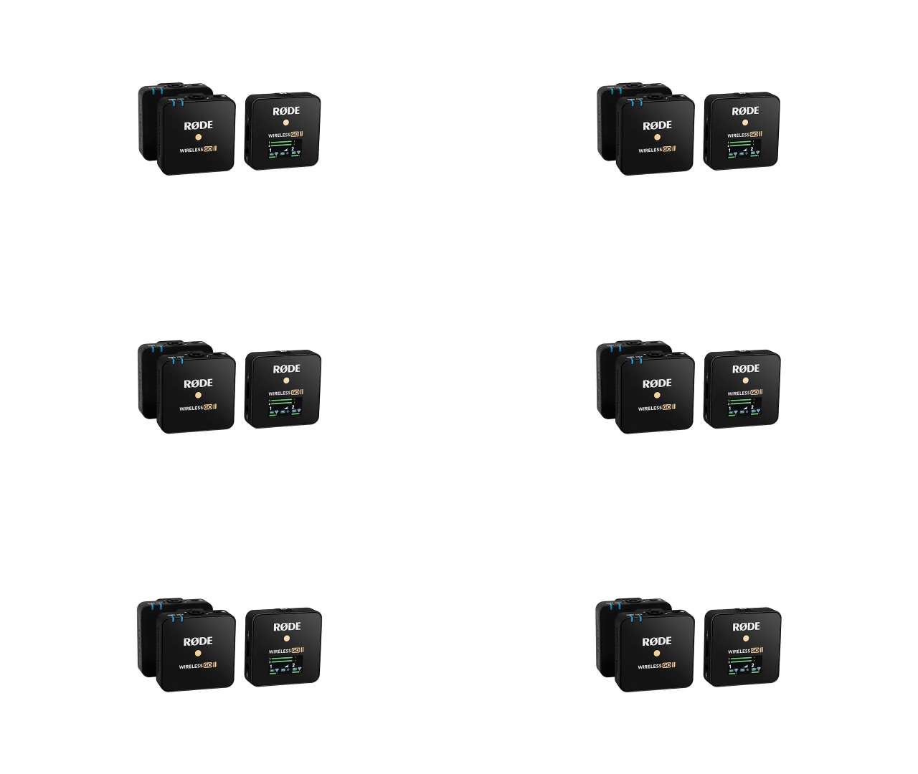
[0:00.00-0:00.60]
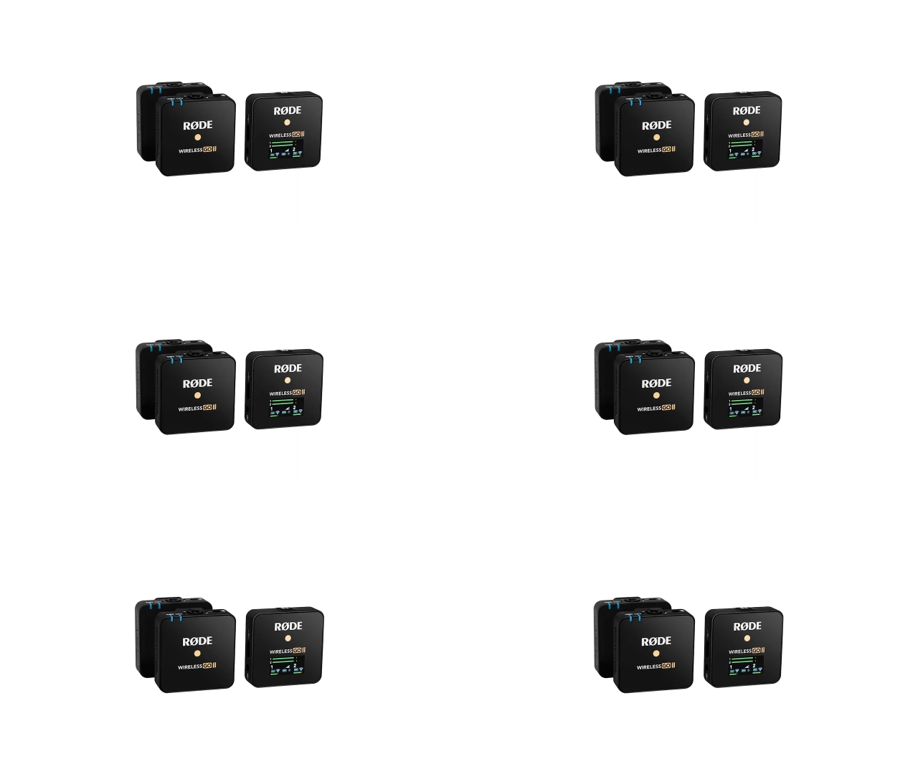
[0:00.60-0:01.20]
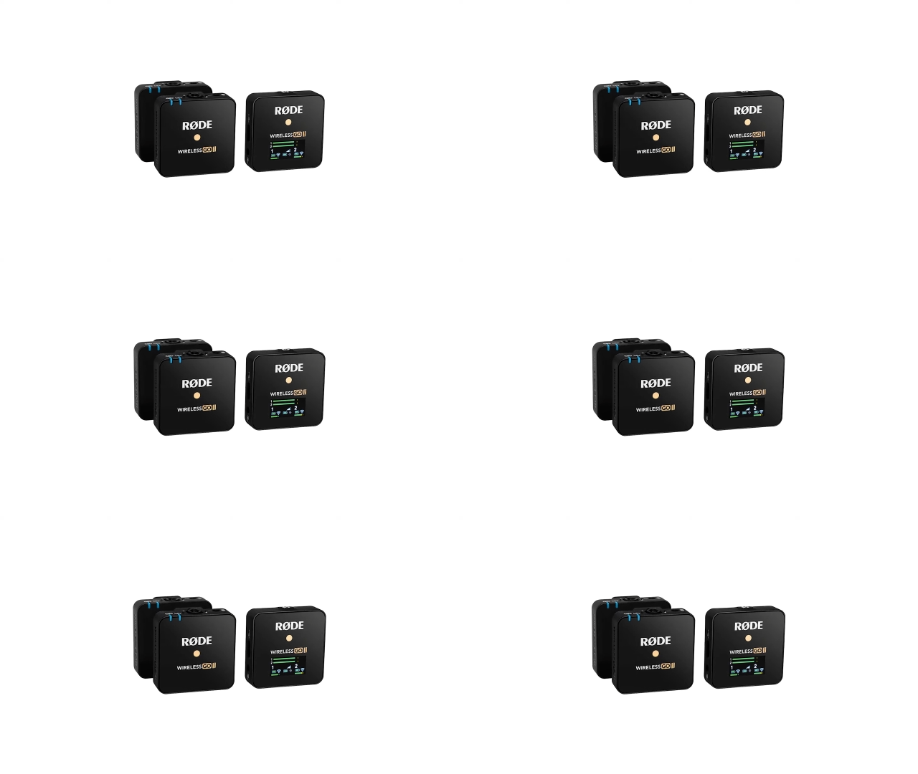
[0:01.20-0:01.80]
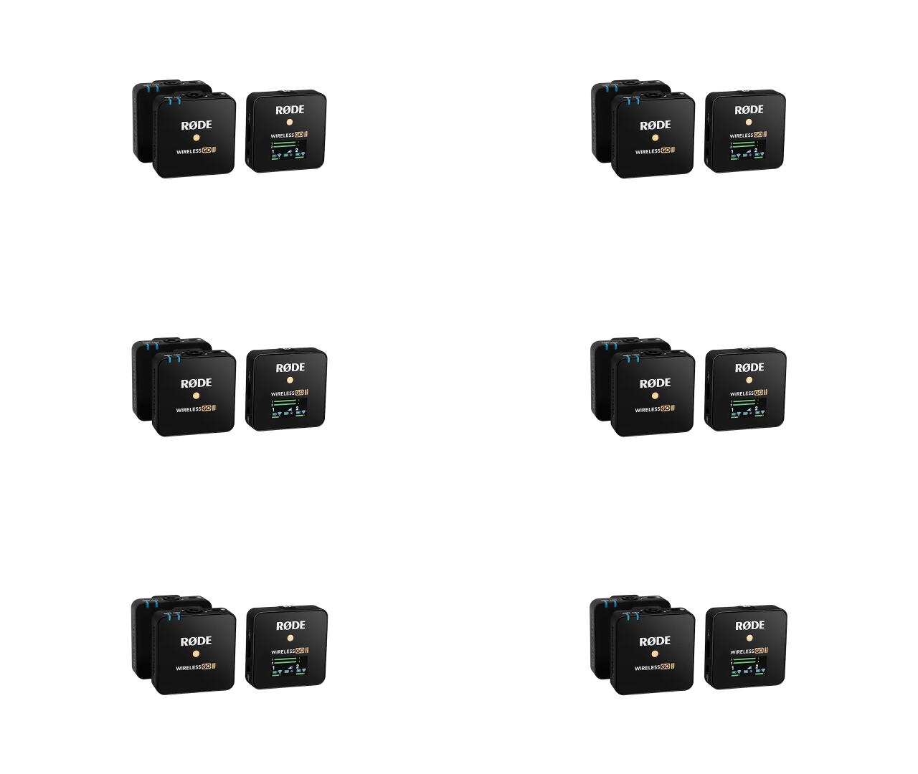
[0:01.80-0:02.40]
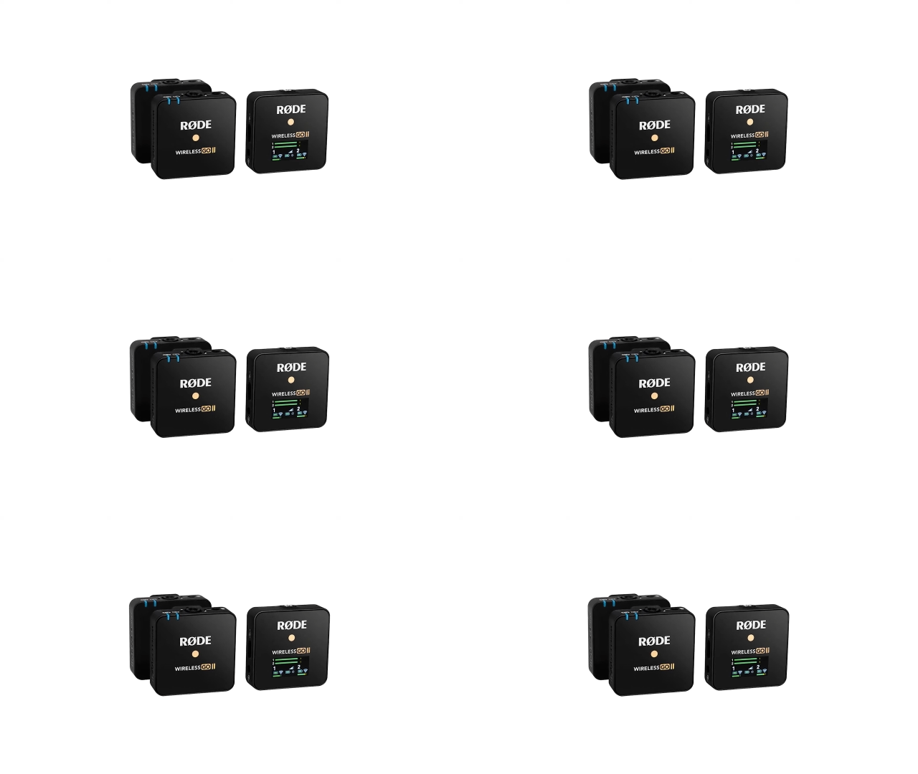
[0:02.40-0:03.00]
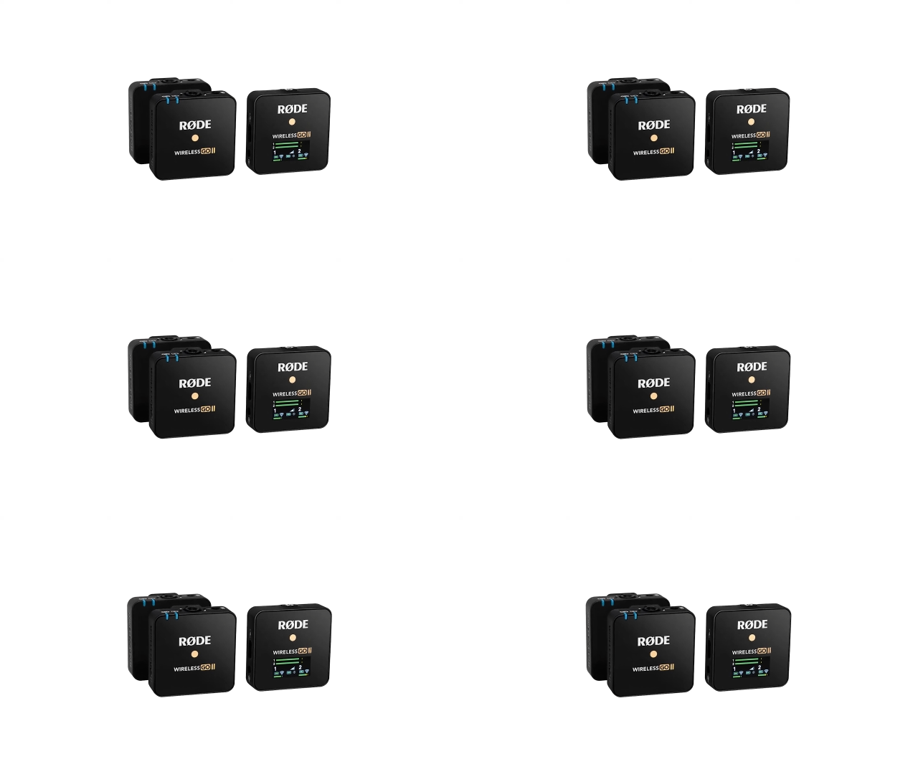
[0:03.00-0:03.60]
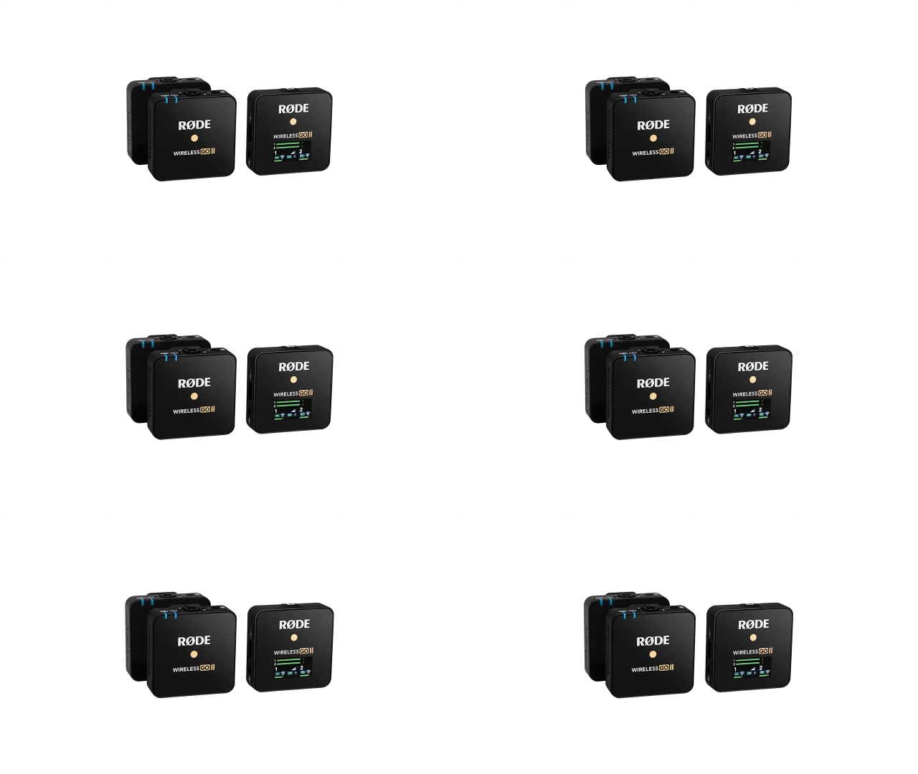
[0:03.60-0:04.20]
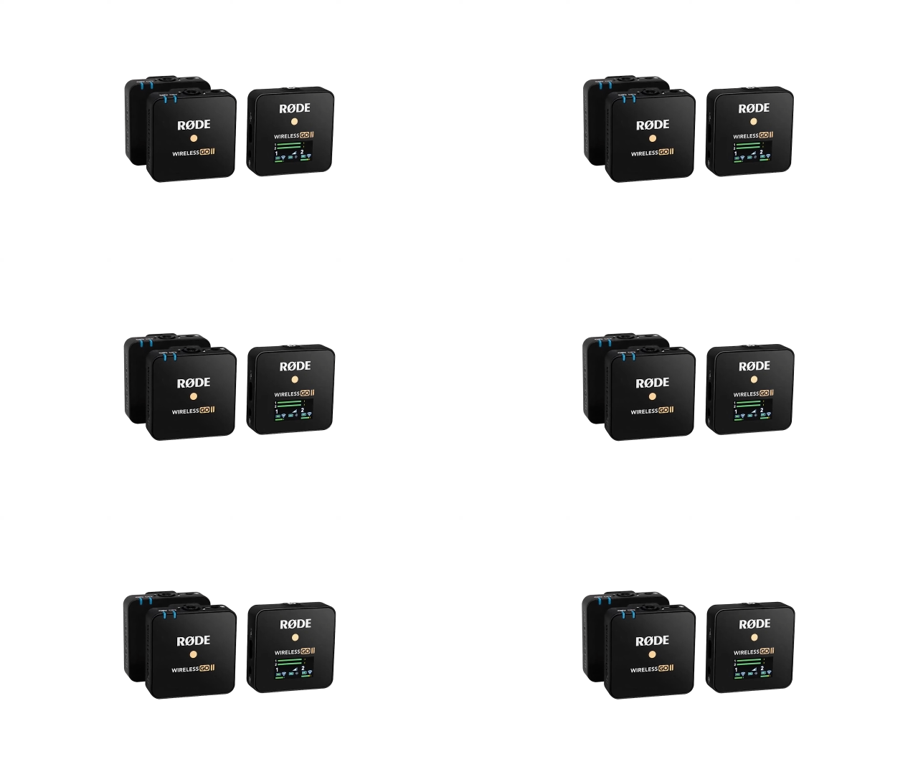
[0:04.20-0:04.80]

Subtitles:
[unreadable: no face in view]